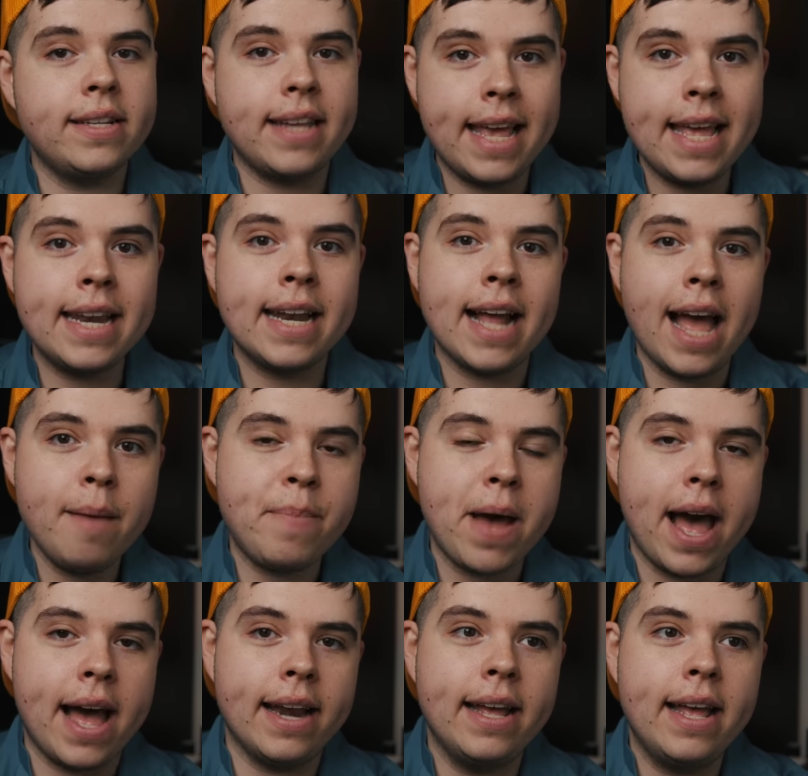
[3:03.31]
is in an
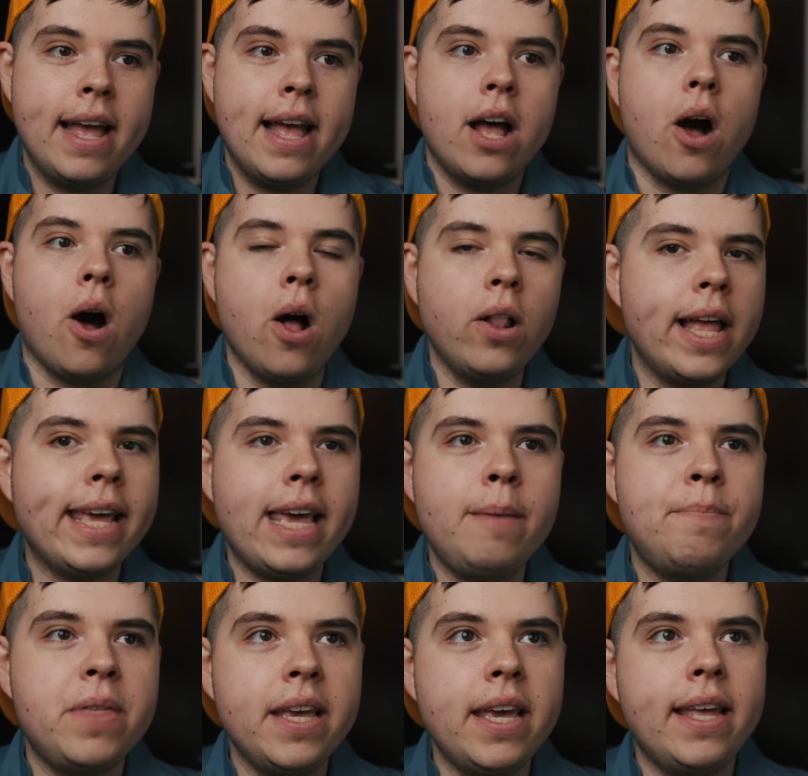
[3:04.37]
iPad, all I
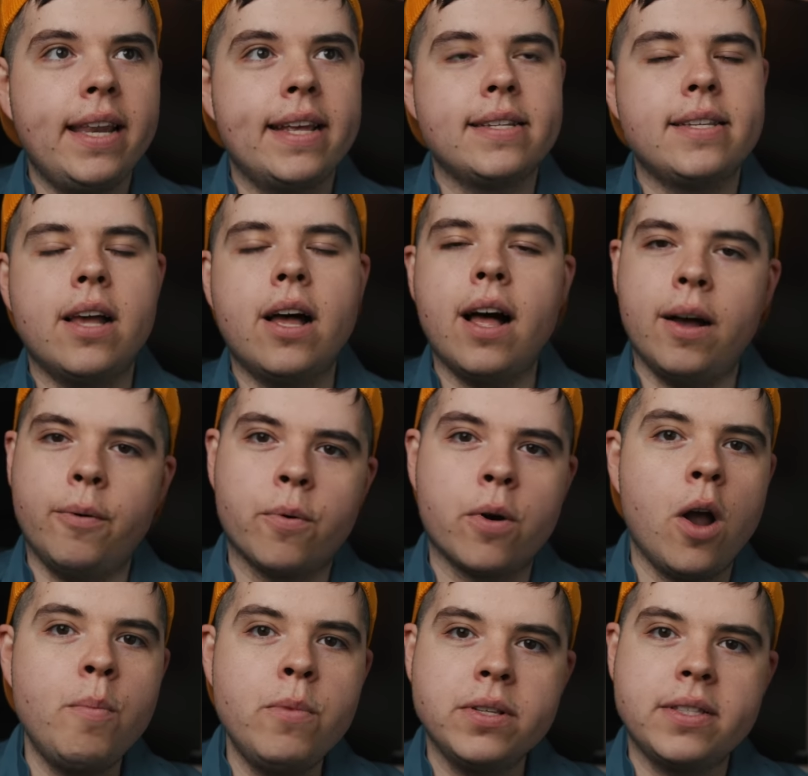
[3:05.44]
keep thinking is, oh,
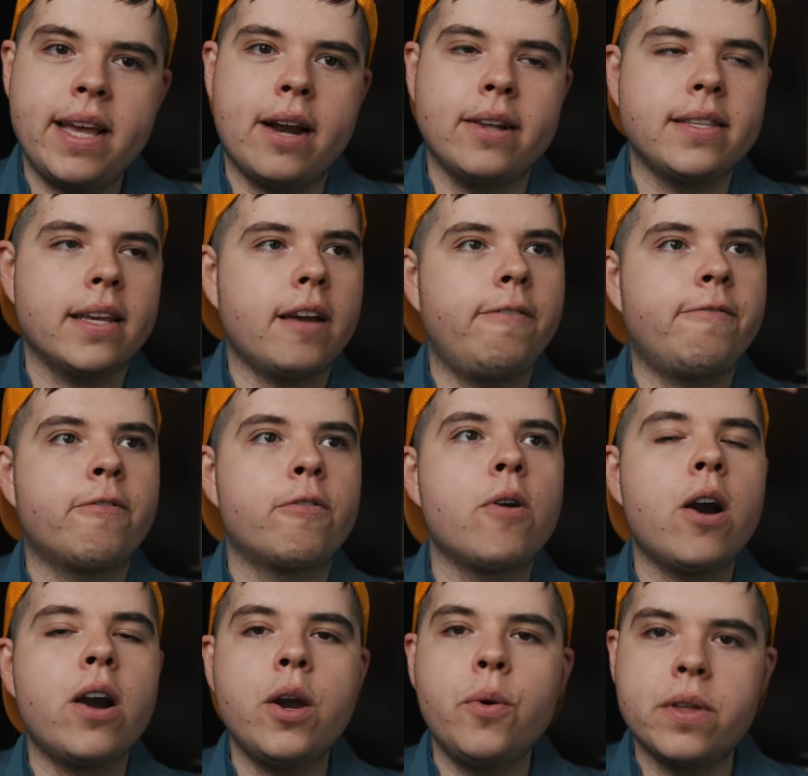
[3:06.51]
we're almost there. It's like a
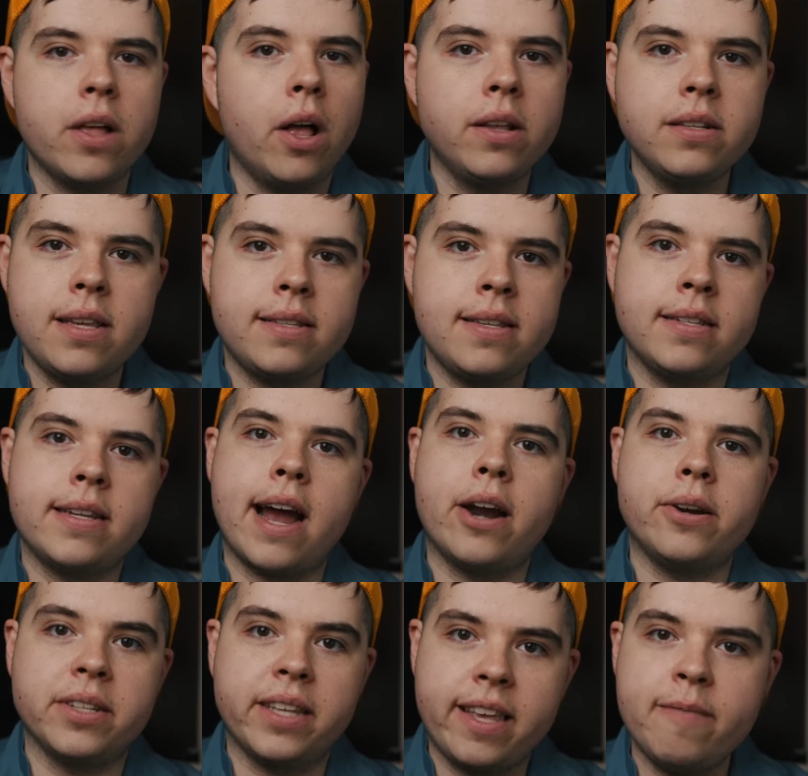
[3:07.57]
Ferrari with all-season
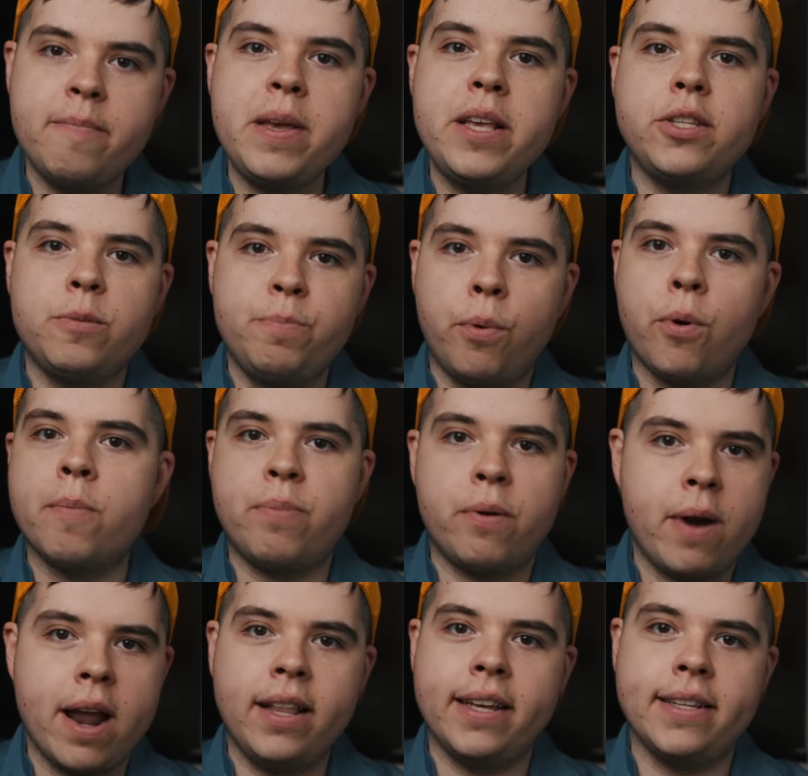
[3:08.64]
tires. Give me sport
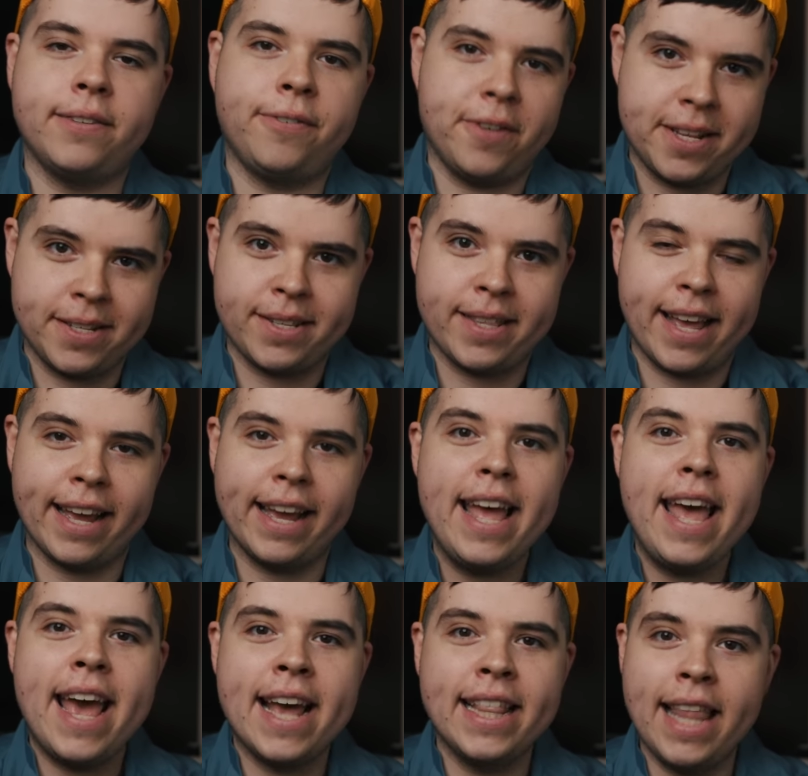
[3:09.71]
Pirellis for this thing
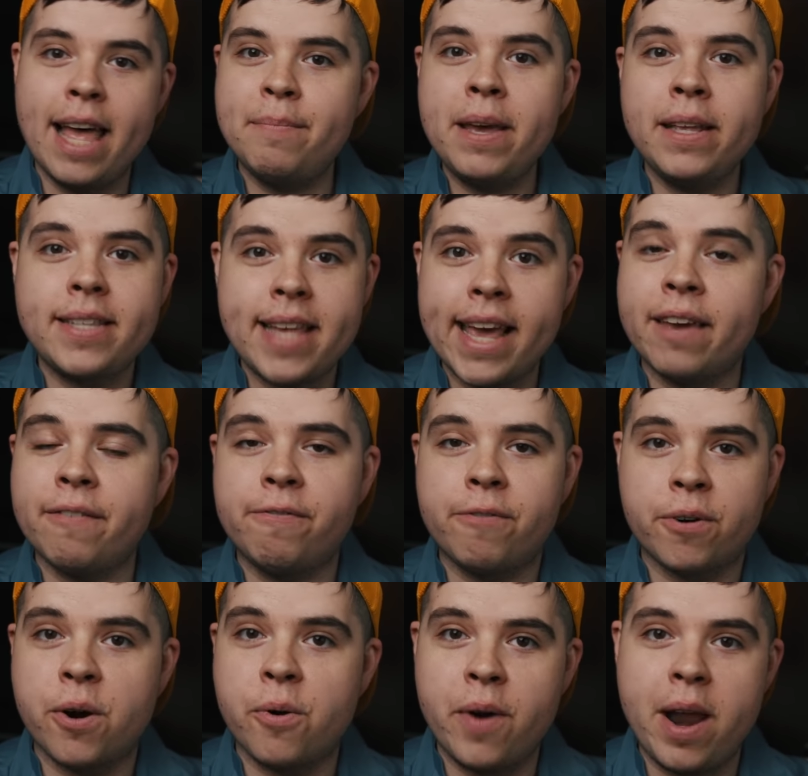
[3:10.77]
and let me take it
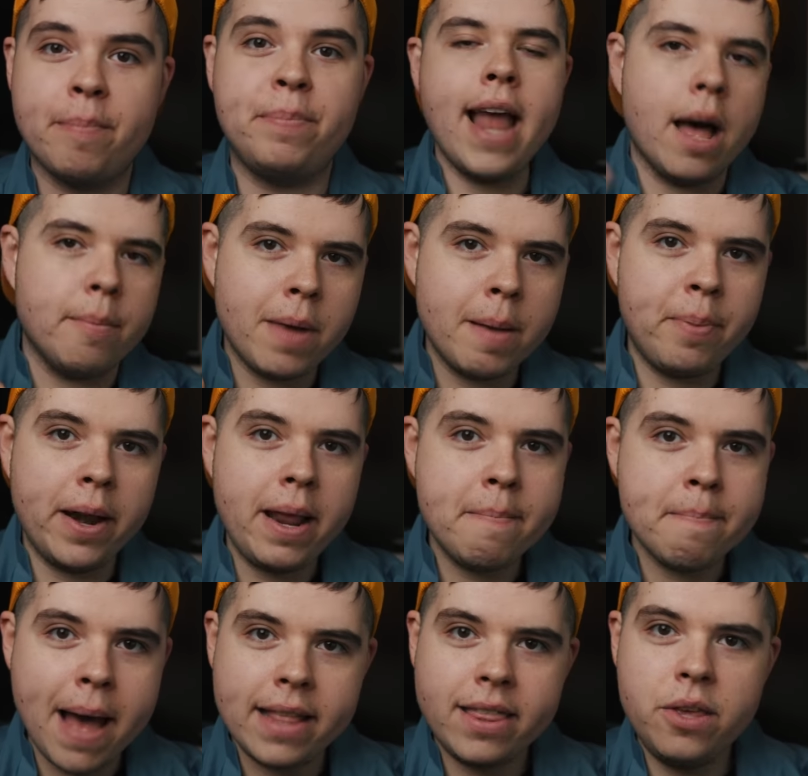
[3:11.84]
for a rip. Now, my buddy
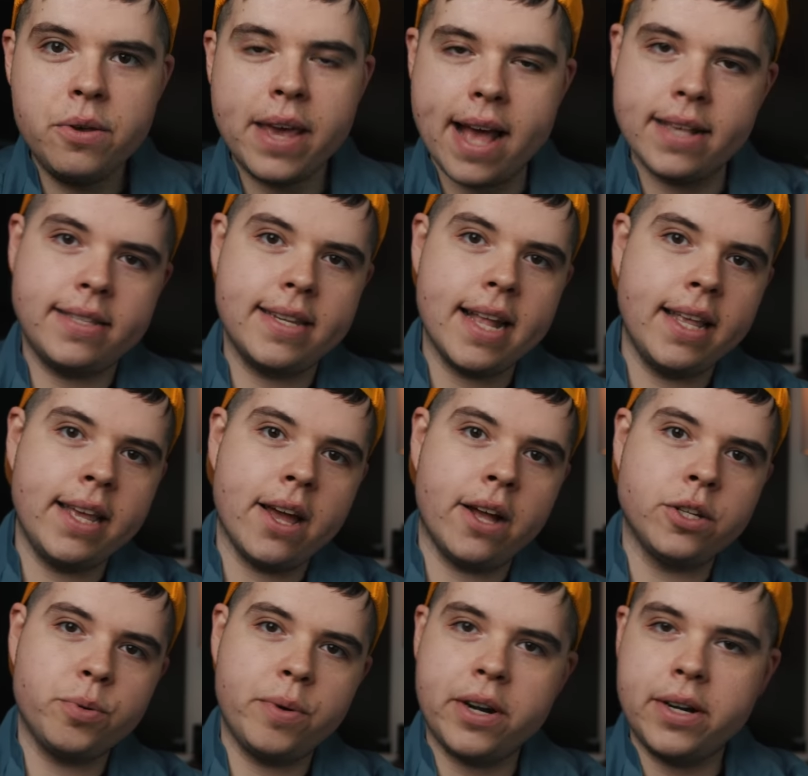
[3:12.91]
Matthew Castanelli
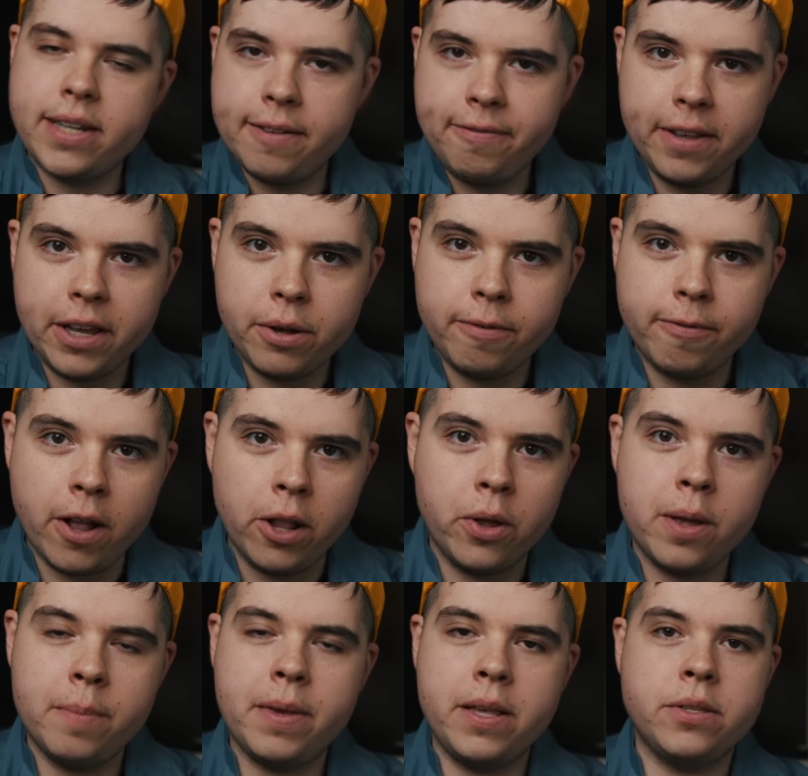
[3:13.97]
on Twitter, definitely go
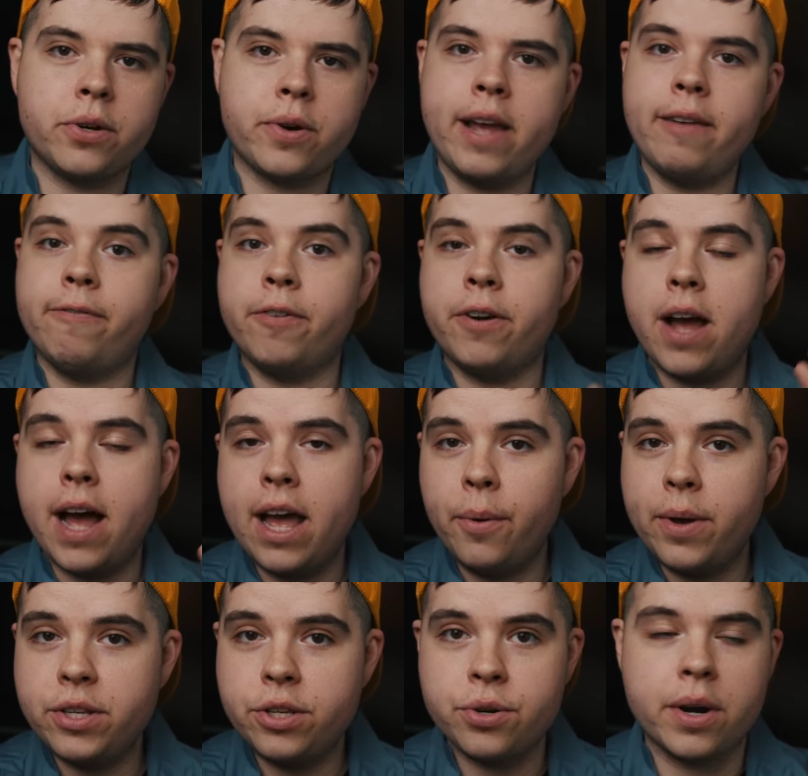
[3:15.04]
follow him. He's great for
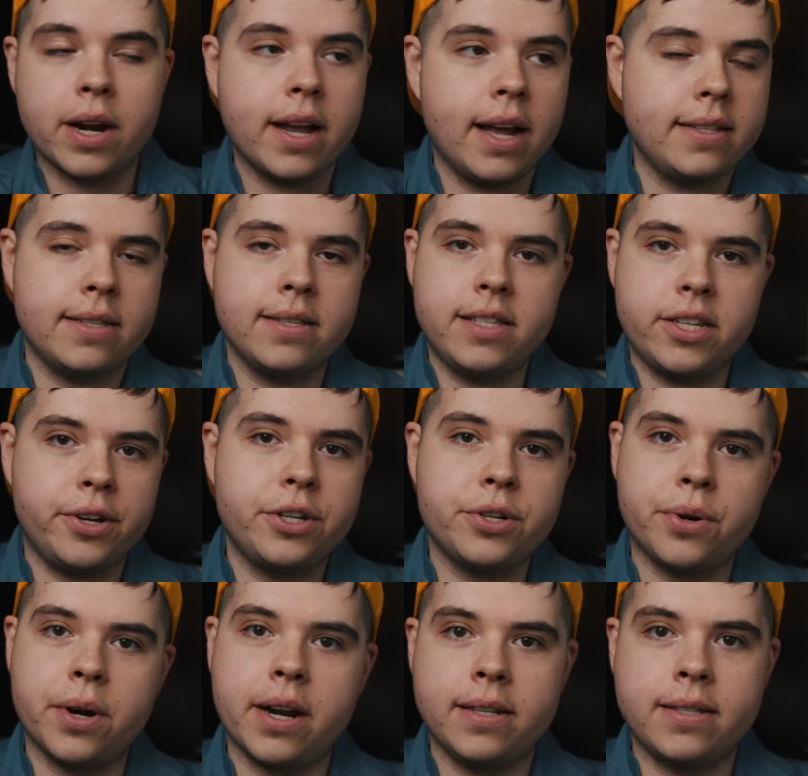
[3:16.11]
iOS shortcuts and Siri
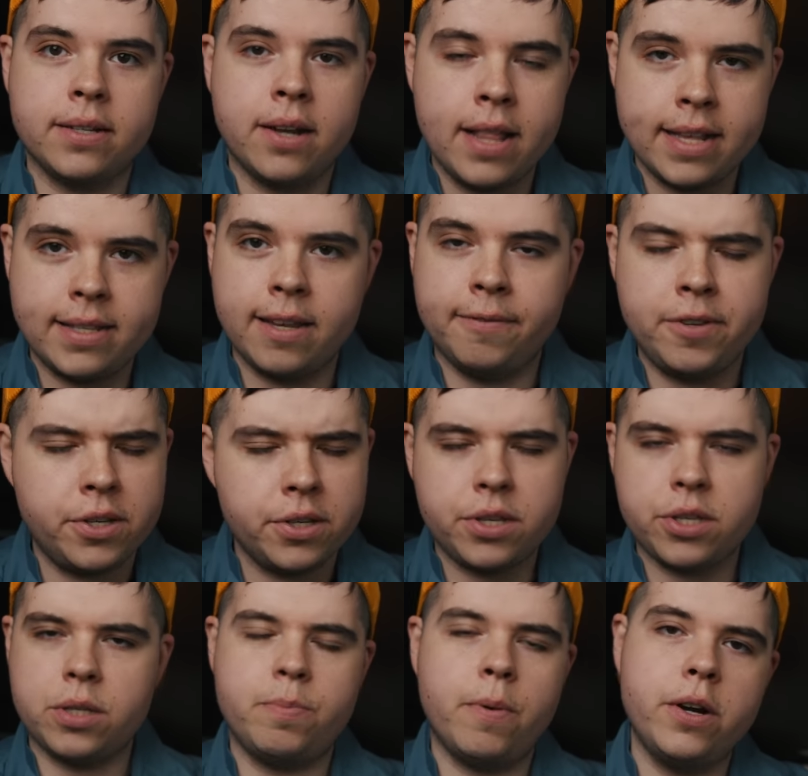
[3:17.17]
shortcuts and all that stuff. He's just
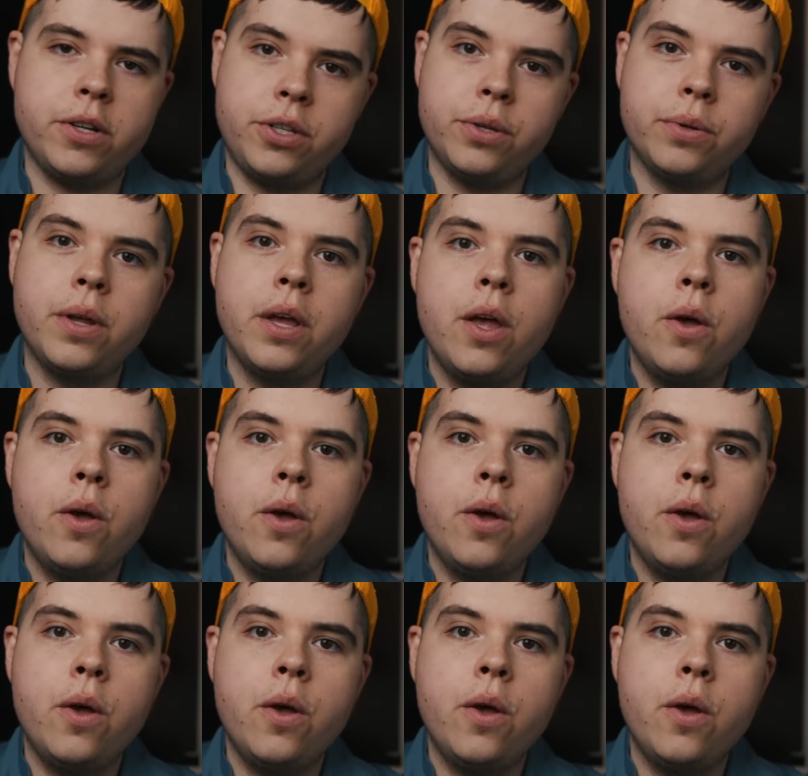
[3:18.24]
a smart dude